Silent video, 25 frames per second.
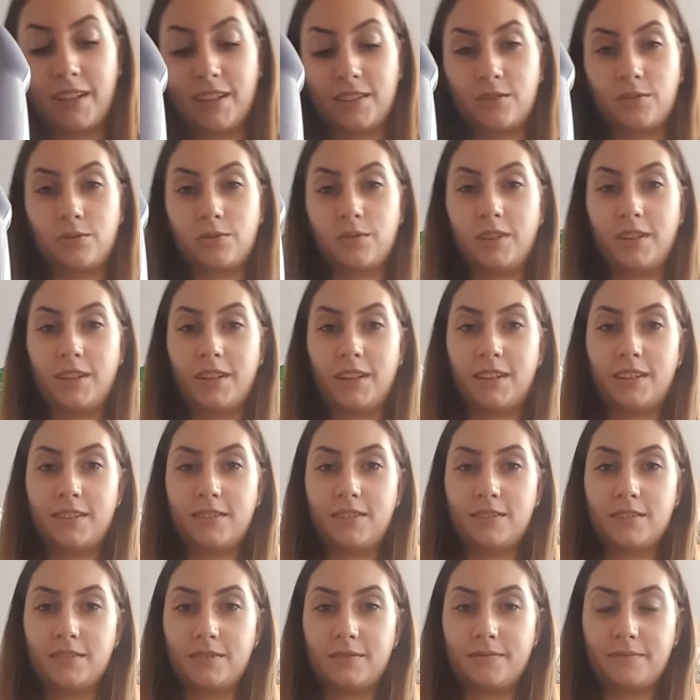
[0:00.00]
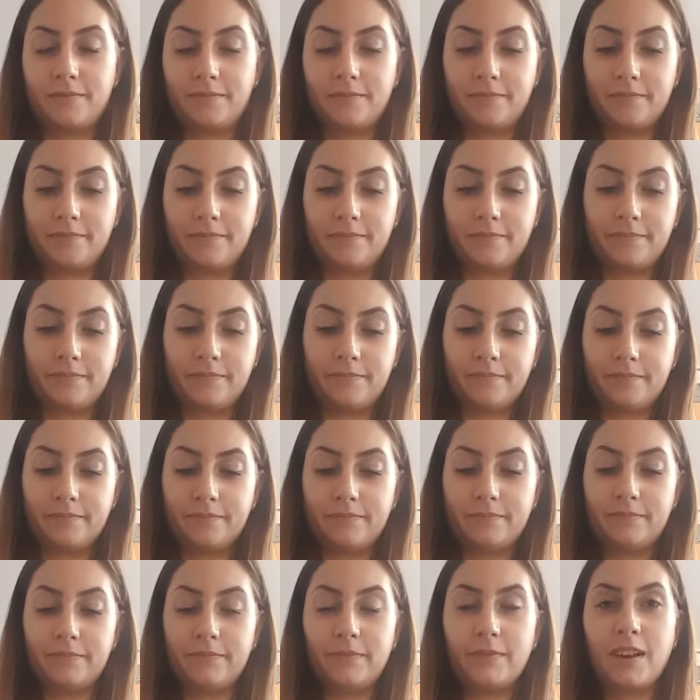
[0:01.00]
that's all you need.
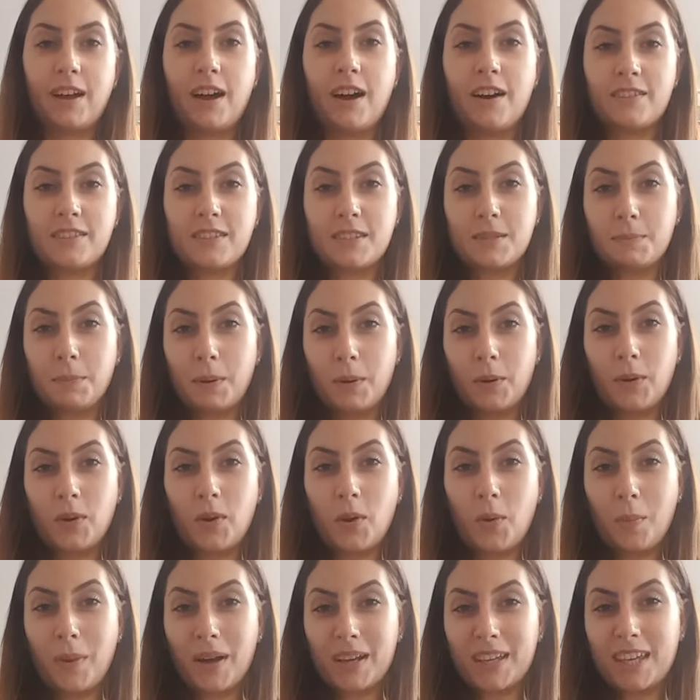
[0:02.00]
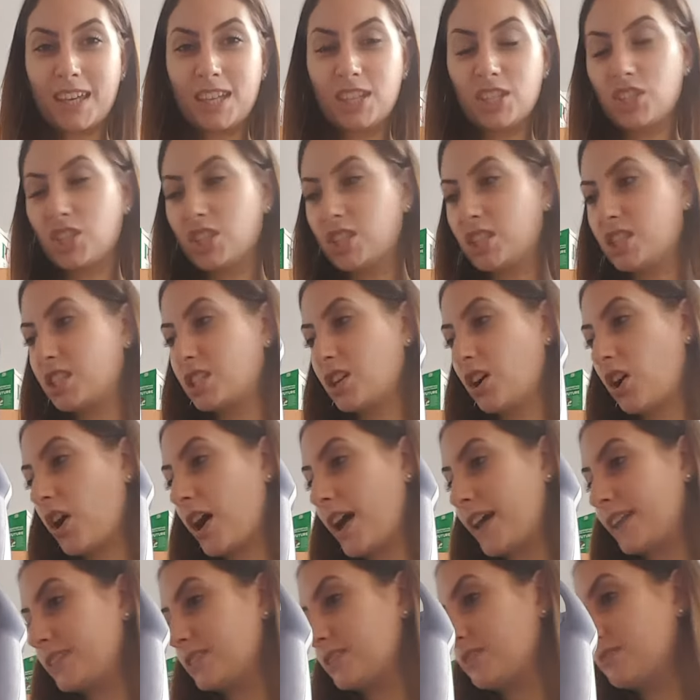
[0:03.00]
Spill it on my kitchen
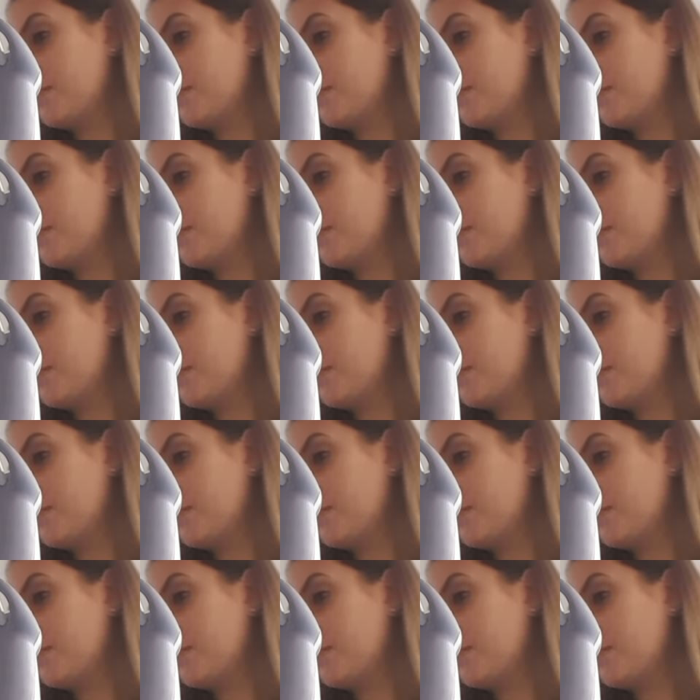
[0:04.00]
salad.